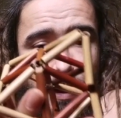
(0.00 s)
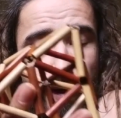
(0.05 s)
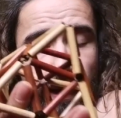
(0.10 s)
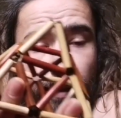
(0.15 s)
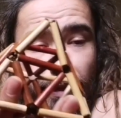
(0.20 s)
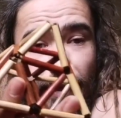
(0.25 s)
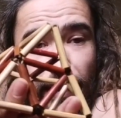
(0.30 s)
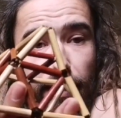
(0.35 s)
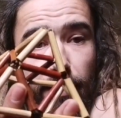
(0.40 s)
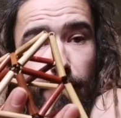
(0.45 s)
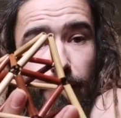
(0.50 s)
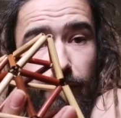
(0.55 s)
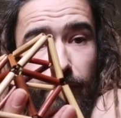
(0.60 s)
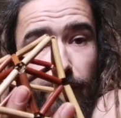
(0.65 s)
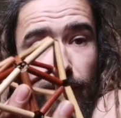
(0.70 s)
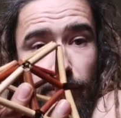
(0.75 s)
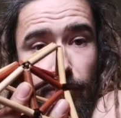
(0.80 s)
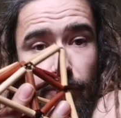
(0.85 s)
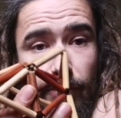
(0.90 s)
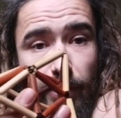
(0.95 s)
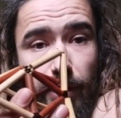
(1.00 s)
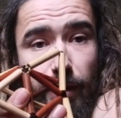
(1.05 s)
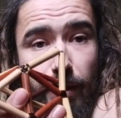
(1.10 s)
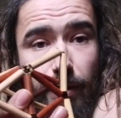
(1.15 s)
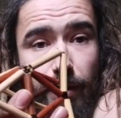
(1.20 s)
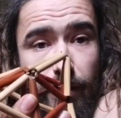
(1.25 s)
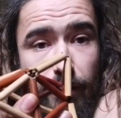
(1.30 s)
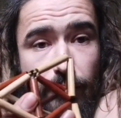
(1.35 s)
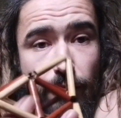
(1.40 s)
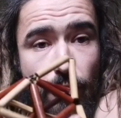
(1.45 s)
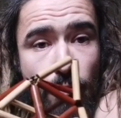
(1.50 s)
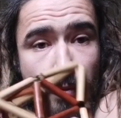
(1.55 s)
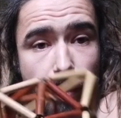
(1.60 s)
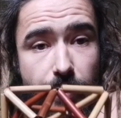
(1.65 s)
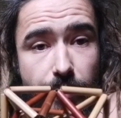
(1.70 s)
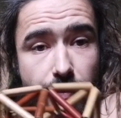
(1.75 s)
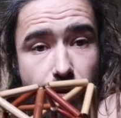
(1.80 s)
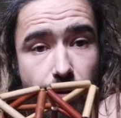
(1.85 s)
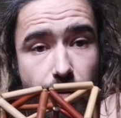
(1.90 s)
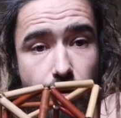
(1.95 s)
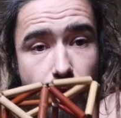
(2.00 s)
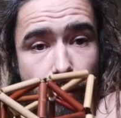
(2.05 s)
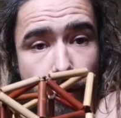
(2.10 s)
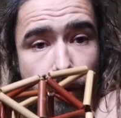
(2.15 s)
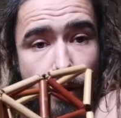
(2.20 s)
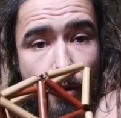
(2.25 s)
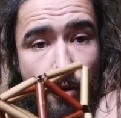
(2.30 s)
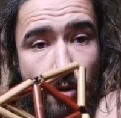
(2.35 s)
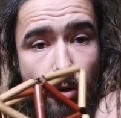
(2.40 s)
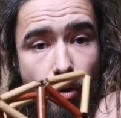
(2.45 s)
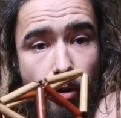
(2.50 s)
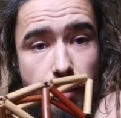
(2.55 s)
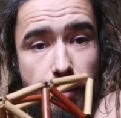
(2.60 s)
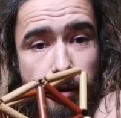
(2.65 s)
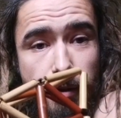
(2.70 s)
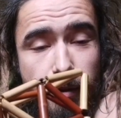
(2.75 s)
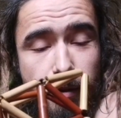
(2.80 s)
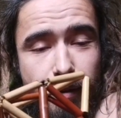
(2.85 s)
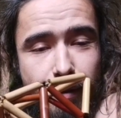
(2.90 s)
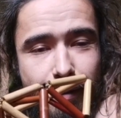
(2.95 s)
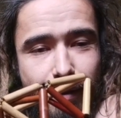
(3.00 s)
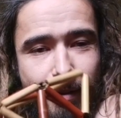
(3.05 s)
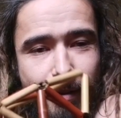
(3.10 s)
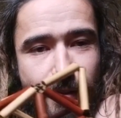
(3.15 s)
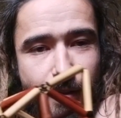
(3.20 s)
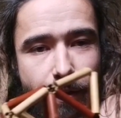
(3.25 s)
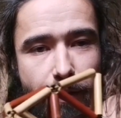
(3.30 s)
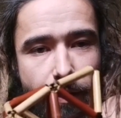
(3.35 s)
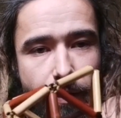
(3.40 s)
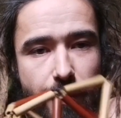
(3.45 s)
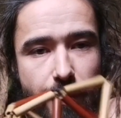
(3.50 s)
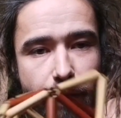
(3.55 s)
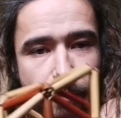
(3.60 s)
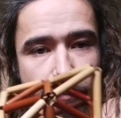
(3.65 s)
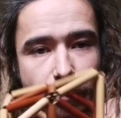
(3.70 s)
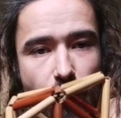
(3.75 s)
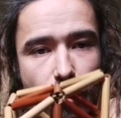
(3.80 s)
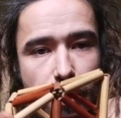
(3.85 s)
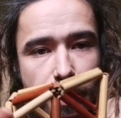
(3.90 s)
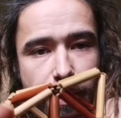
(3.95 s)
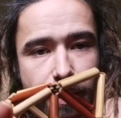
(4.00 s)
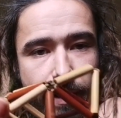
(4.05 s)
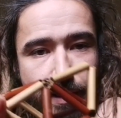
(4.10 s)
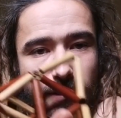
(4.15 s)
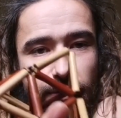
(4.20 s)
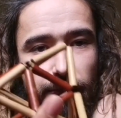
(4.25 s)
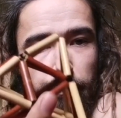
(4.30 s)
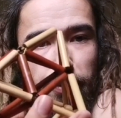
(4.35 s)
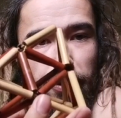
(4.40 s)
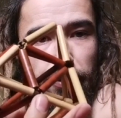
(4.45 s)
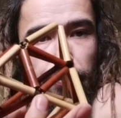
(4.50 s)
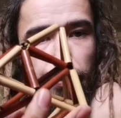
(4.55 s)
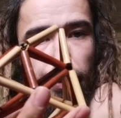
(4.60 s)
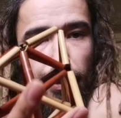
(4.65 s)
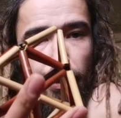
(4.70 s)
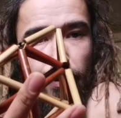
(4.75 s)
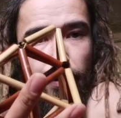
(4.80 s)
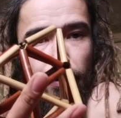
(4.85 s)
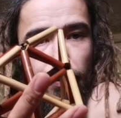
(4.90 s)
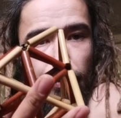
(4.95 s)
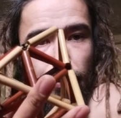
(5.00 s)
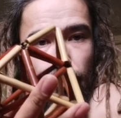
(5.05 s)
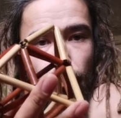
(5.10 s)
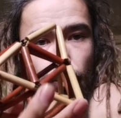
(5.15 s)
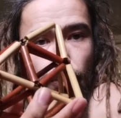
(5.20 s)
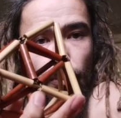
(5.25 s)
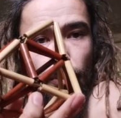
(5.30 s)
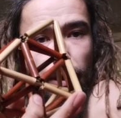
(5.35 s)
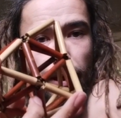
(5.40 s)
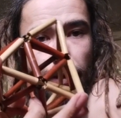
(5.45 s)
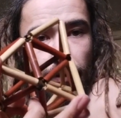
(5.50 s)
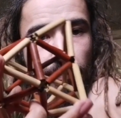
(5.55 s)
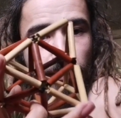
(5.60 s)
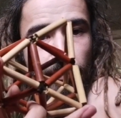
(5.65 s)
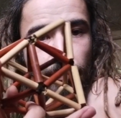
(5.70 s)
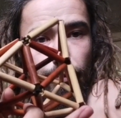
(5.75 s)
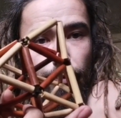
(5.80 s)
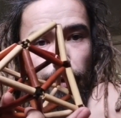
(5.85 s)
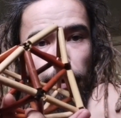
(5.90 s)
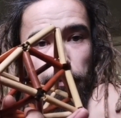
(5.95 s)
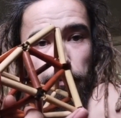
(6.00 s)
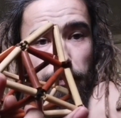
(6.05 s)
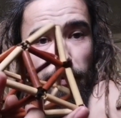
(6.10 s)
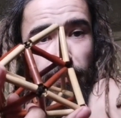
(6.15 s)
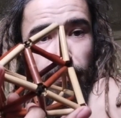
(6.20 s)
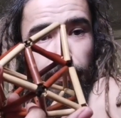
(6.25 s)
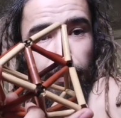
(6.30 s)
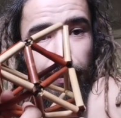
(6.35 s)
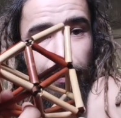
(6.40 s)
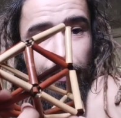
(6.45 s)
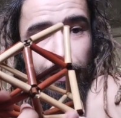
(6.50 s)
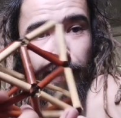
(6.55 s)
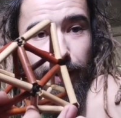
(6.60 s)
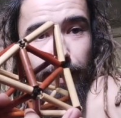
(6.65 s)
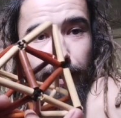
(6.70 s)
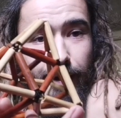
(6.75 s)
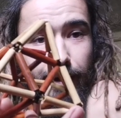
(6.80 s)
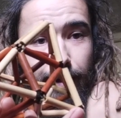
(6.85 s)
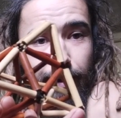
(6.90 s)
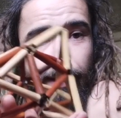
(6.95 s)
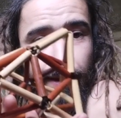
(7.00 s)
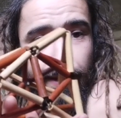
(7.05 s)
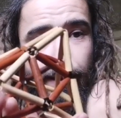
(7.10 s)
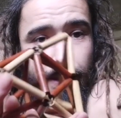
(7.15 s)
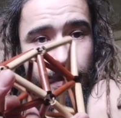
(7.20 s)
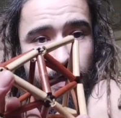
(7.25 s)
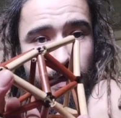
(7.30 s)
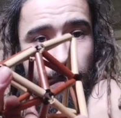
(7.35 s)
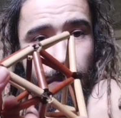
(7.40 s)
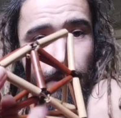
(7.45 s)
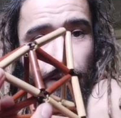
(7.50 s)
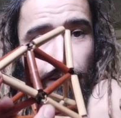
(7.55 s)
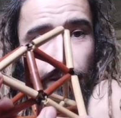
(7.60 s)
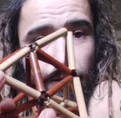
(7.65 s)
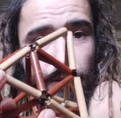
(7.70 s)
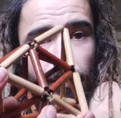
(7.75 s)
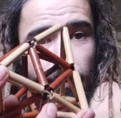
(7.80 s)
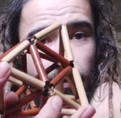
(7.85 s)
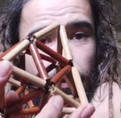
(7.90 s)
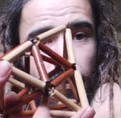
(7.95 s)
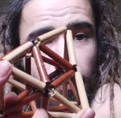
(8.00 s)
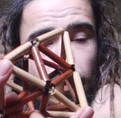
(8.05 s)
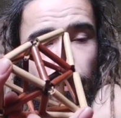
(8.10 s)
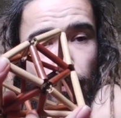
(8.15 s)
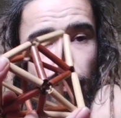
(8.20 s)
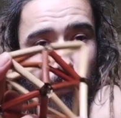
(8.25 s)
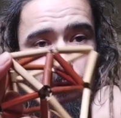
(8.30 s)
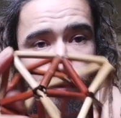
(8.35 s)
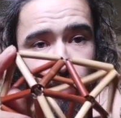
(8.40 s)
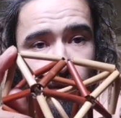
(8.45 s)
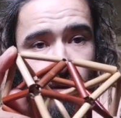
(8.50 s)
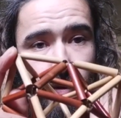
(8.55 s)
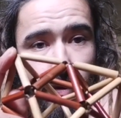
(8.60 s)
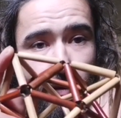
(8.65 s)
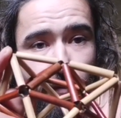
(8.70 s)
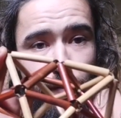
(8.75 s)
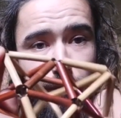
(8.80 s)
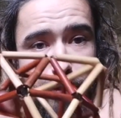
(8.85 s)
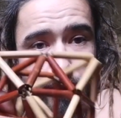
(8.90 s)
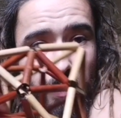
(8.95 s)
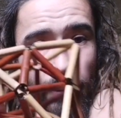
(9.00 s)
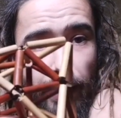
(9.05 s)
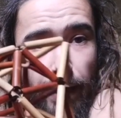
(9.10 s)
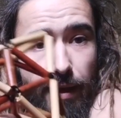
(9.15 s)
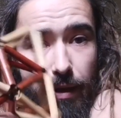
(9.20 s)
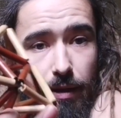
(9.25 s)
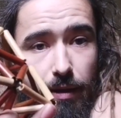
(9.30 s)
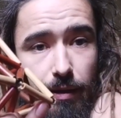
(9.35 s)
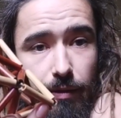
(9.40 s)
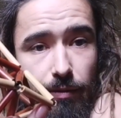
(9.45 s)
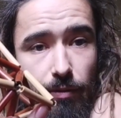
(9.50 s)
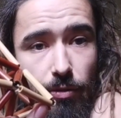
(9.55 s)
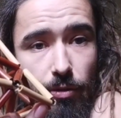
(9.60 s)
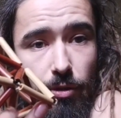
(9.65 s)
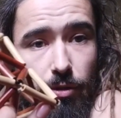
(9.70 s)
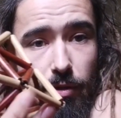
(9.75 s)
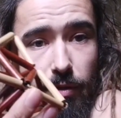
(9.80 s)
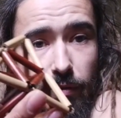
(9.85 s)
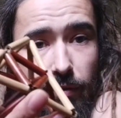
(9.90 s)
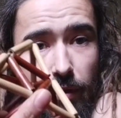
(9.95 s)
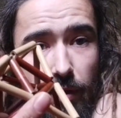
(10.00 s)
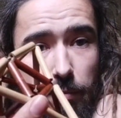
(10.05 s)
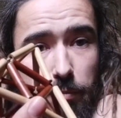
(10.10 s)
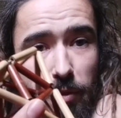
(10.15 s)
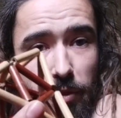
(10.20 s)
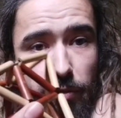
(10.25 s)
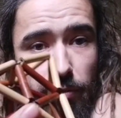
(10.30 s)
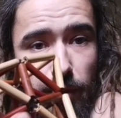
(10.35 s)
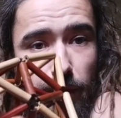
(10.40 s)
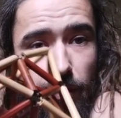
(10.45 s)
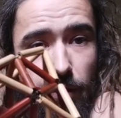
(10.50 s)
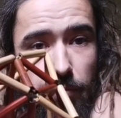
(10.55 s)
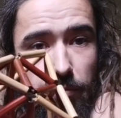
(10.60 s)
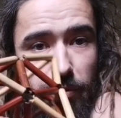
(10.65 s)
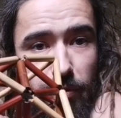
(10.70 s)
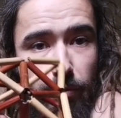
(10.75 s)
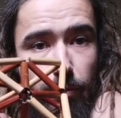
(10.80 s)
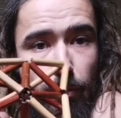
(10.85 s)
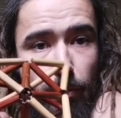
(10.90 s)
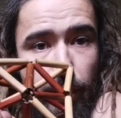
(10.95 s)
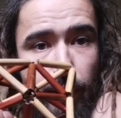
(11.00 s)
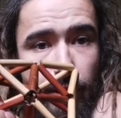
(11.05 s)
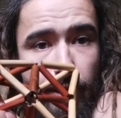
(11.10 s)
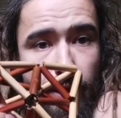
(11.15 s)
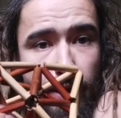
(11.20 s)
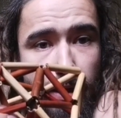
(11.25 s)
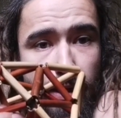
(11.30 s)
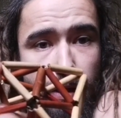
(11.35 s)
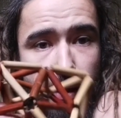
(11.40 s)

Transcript: and that is to say there's always a, a corner, a, a, a vortex between the two extremes here. Like this is the the, the eight eyes corners, and between them is one